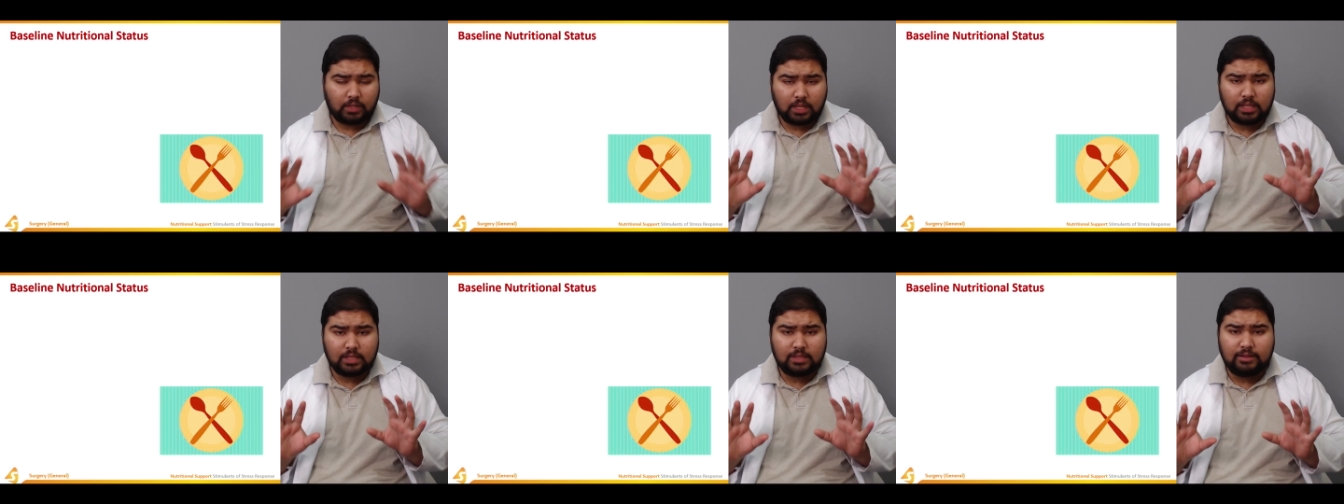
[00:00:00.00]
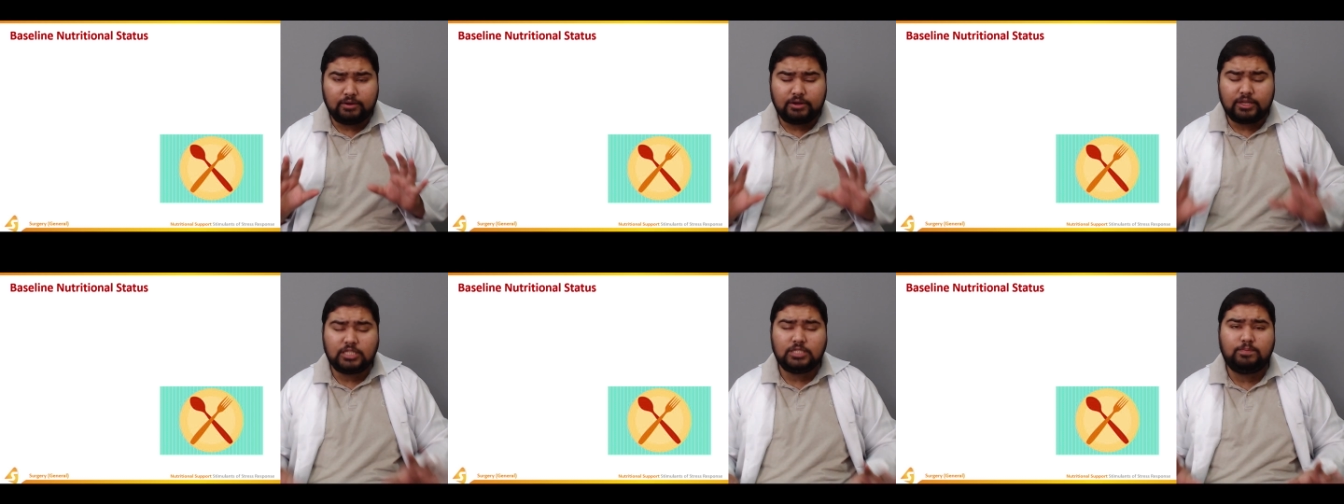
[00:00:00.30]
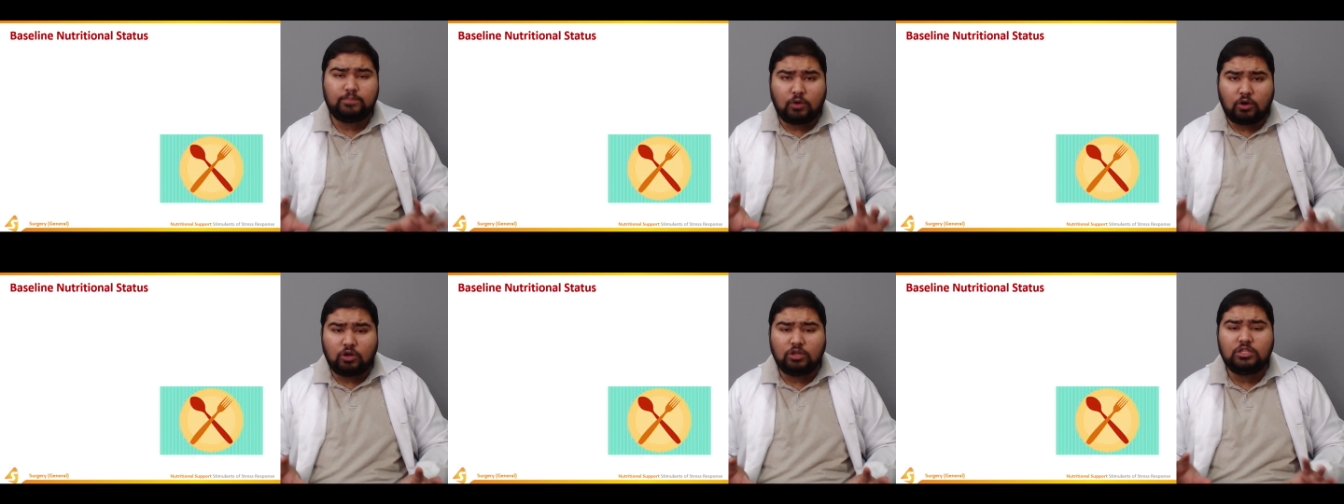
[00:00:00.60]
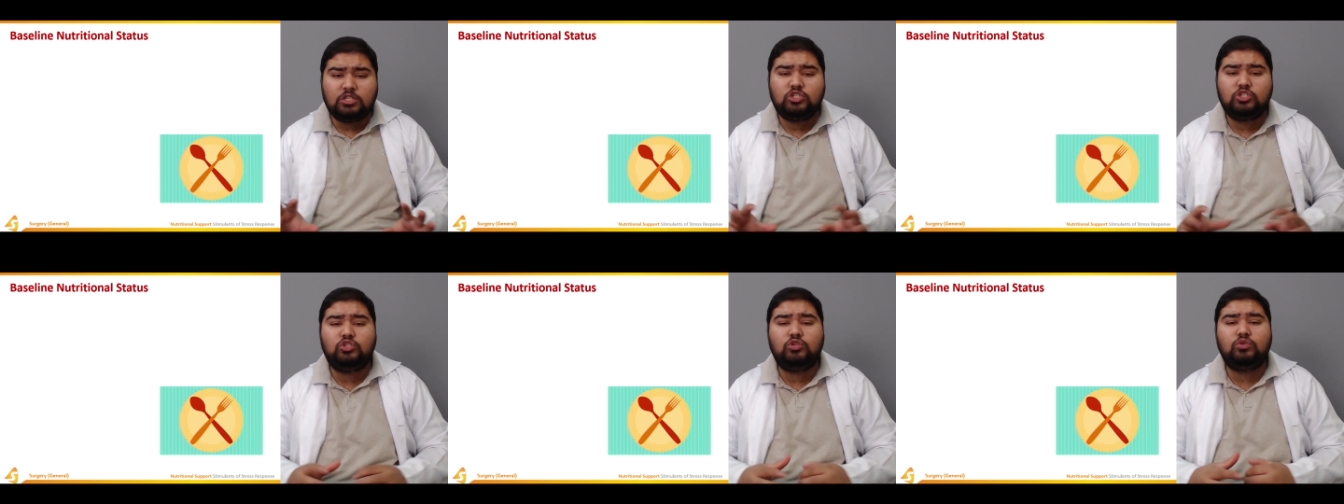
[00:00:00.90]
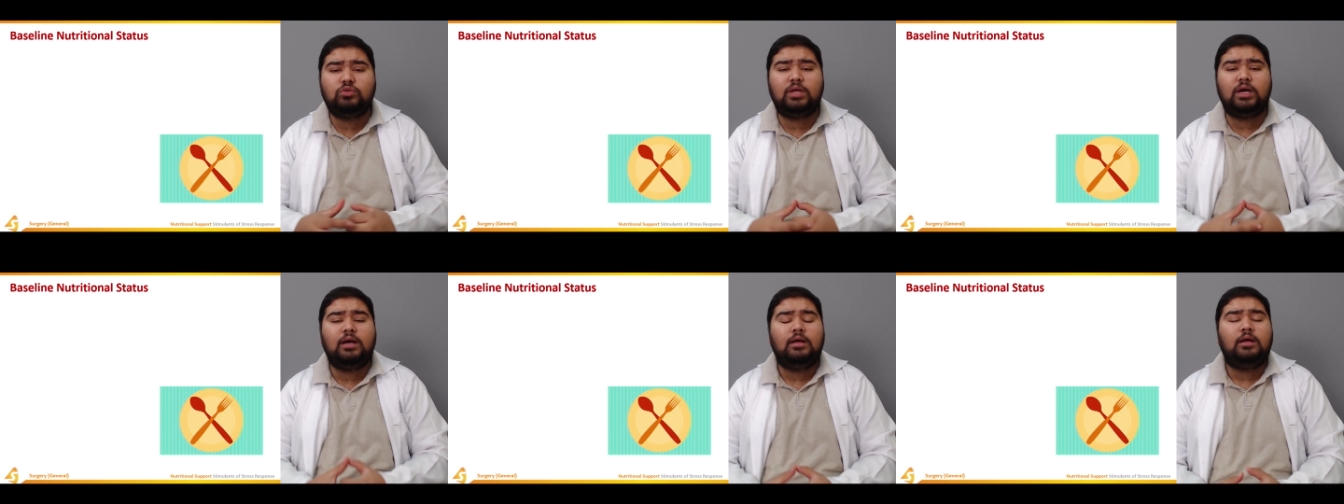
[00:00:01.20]
the response
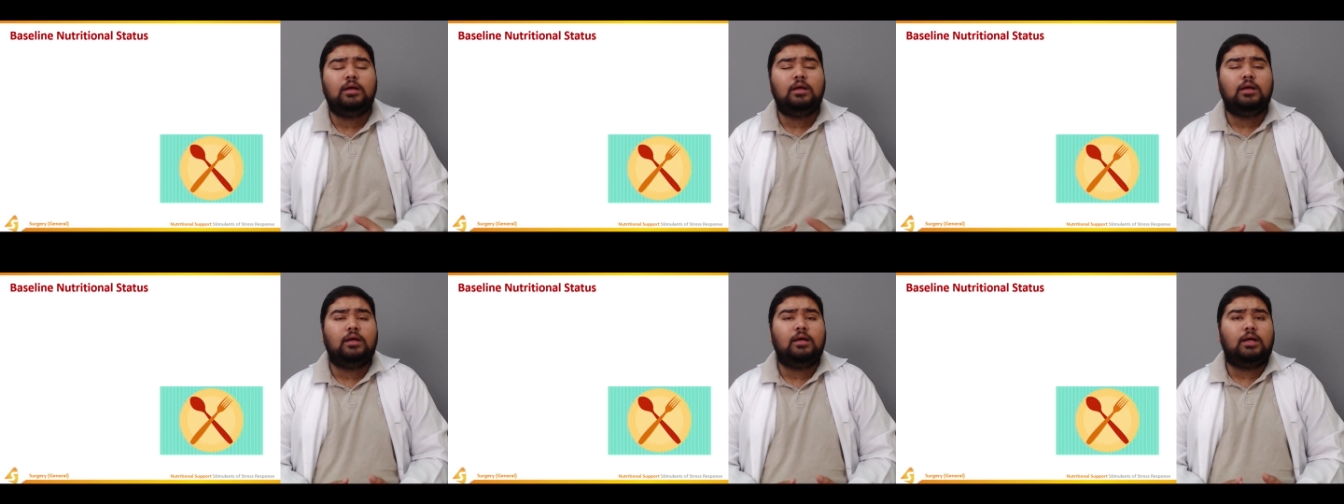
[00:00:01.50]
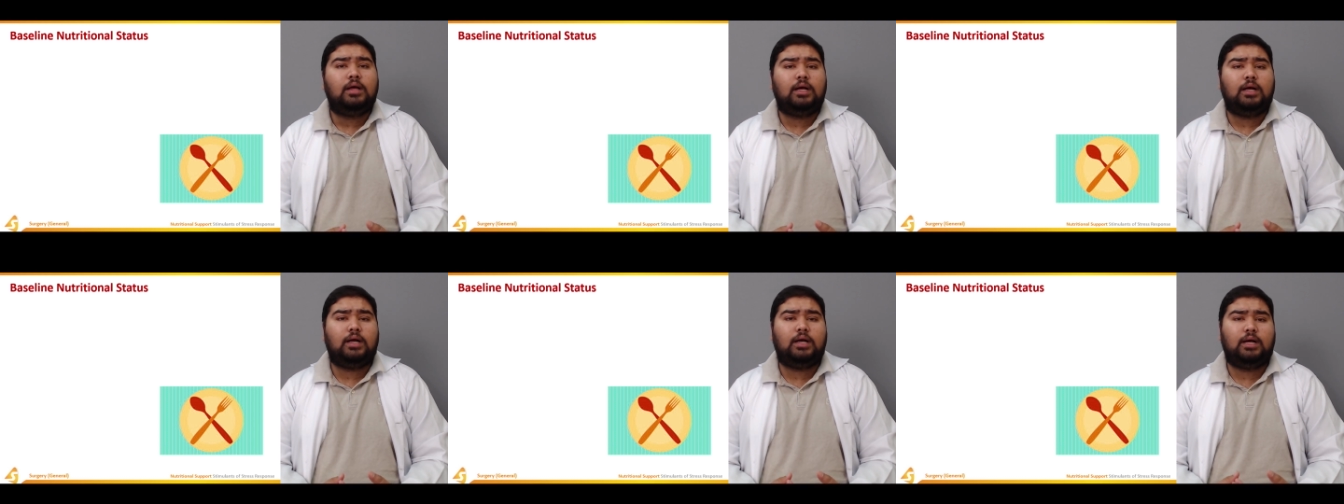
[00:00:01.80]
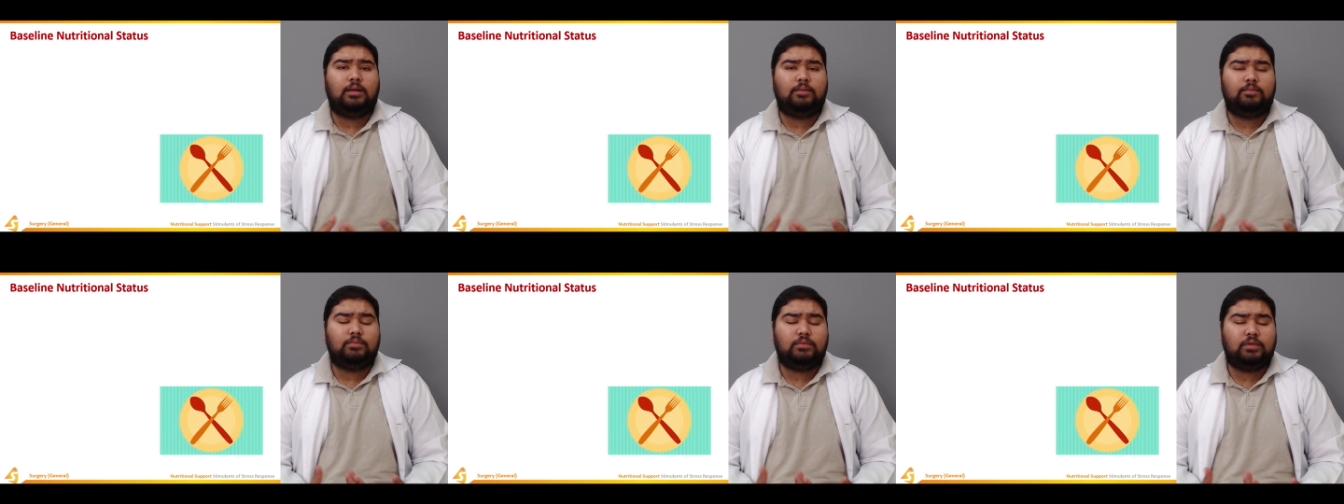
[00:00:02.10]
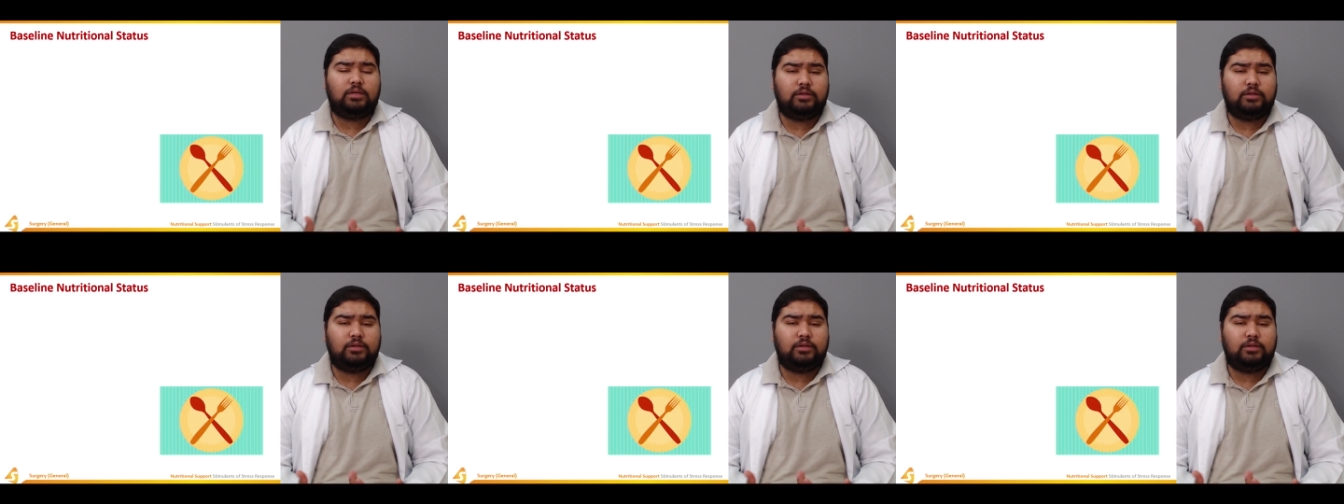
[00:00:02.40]
to the um,